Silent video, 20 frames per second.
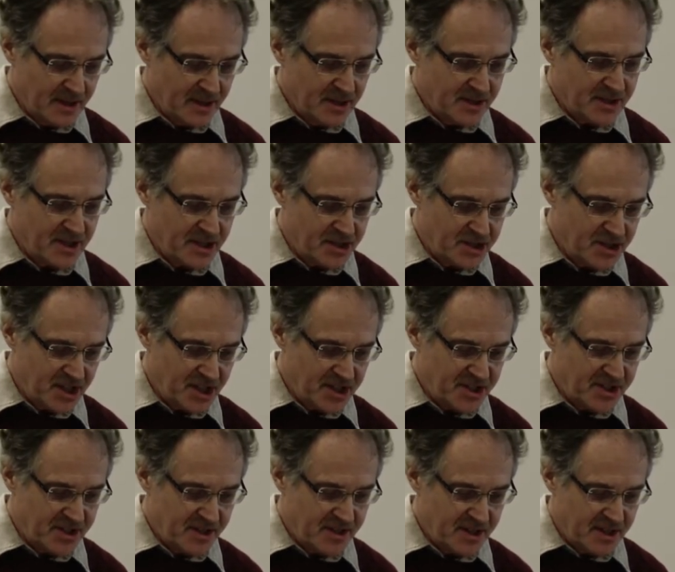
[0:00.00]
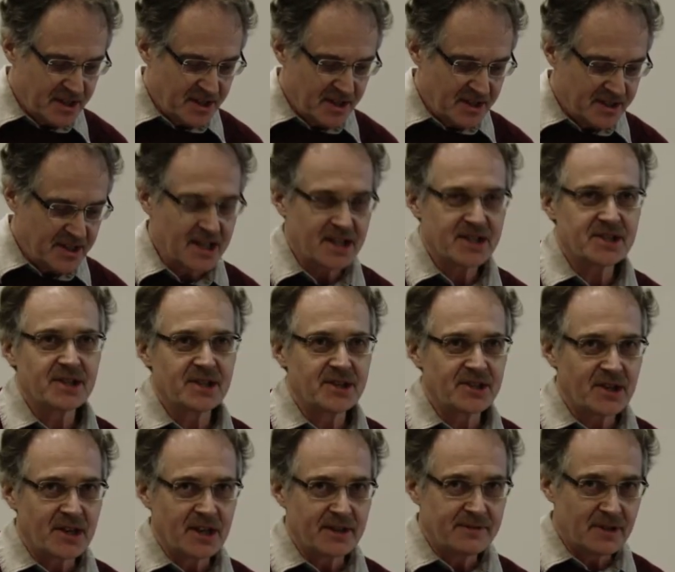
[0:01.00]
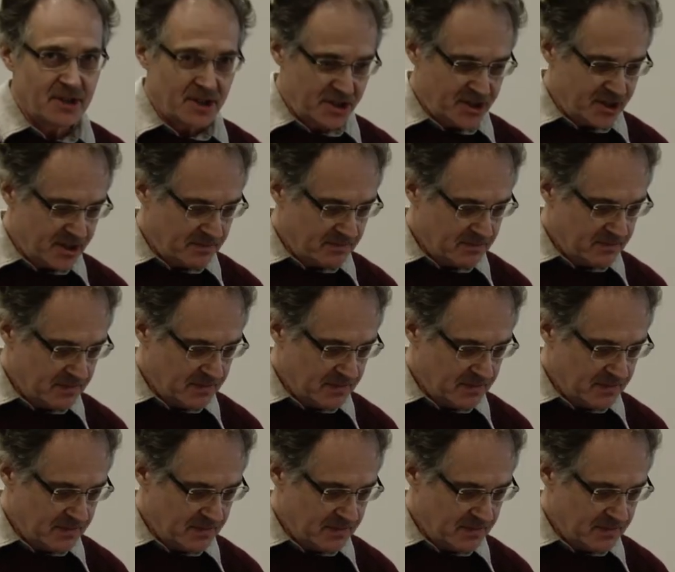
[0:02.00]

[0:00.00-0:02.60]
such as taxi drivers,